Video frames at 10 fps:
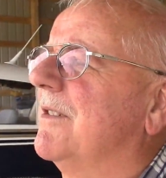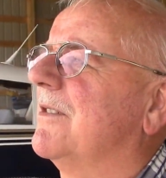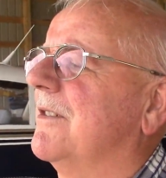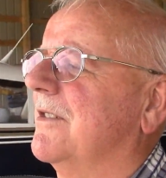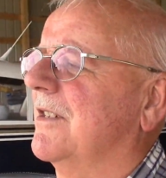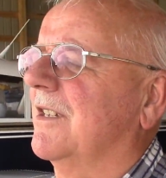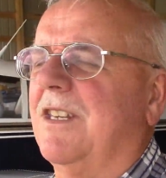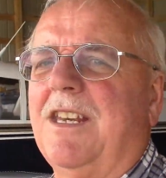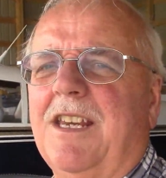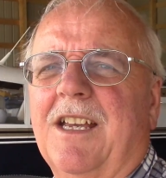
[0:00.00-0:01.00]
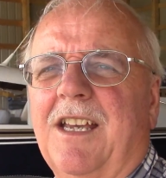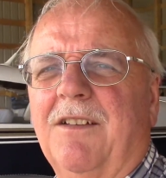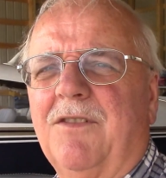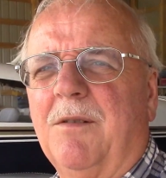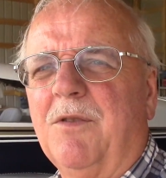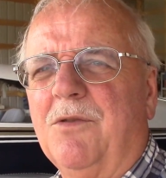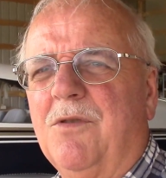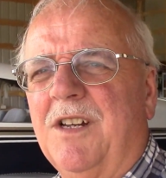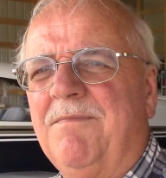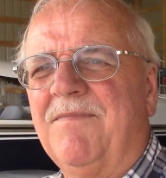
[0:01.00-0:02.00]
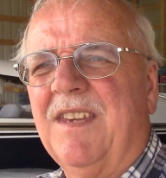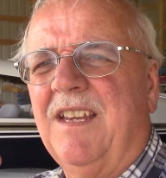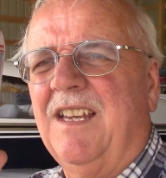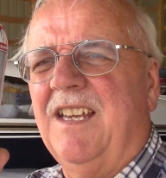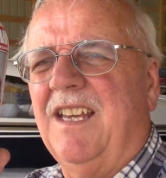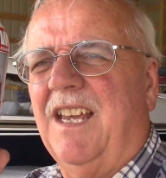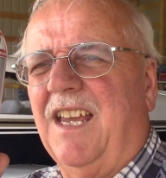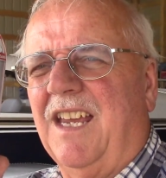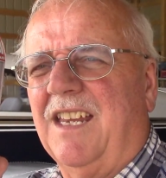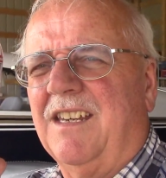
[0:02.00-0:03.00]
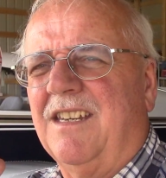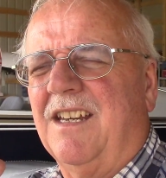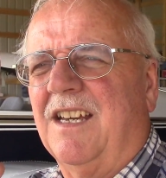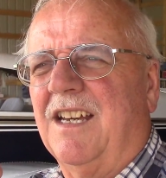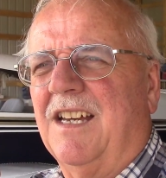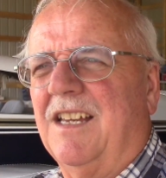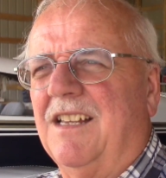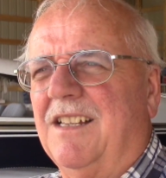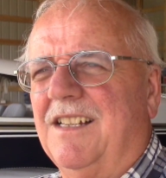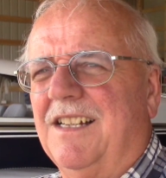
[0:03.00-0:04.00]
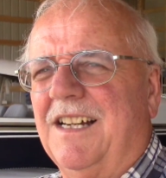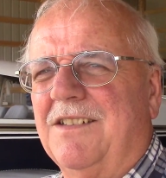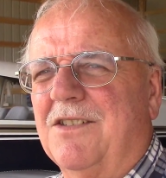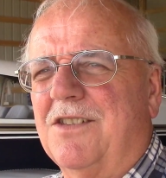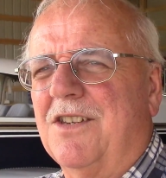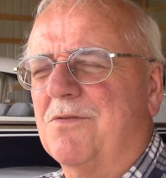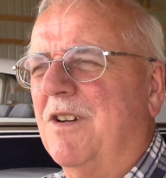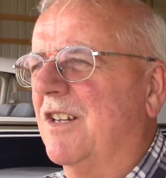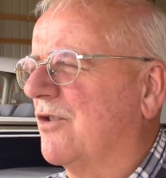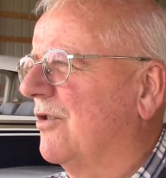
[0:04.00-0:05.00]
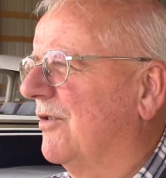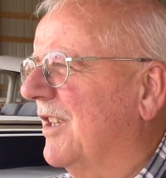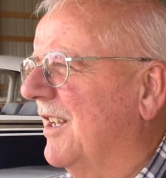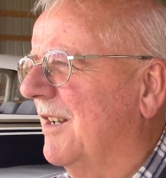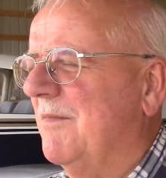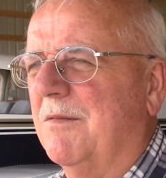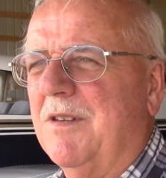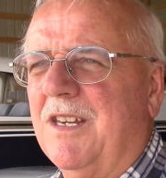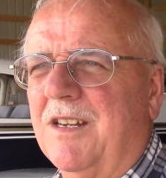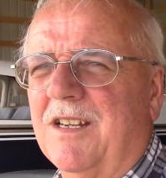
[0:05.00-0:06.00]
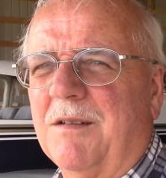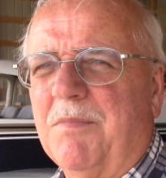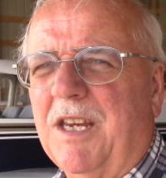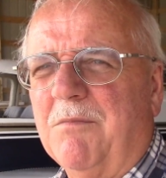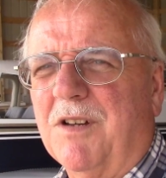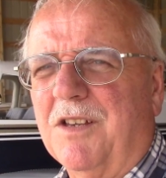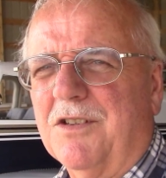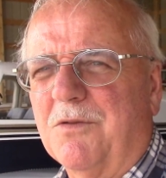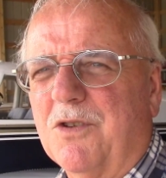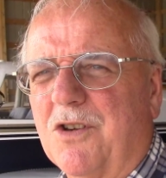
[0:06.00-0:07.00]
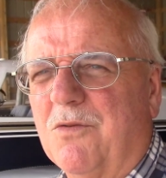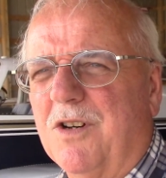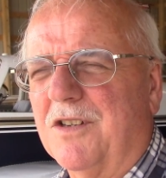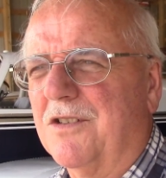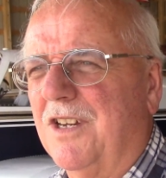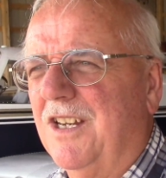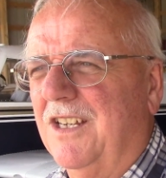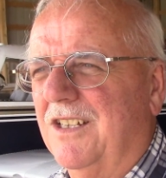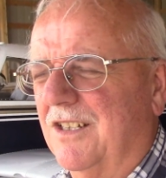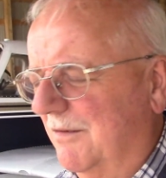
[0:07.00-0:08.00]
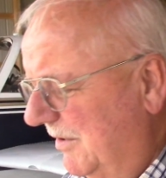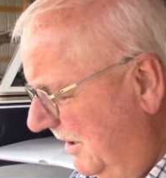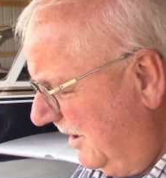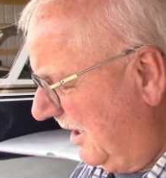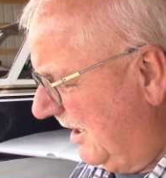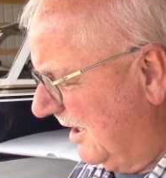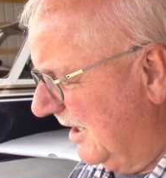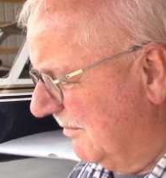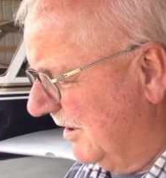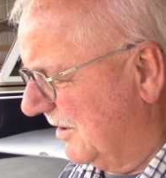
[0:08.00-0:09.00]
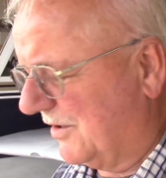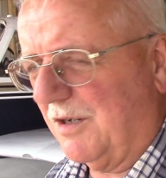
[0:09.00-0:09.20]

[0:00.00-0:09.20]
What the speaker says: This is the FW1, and I just want to let you know that I'm not being paid by this. I wish I was by this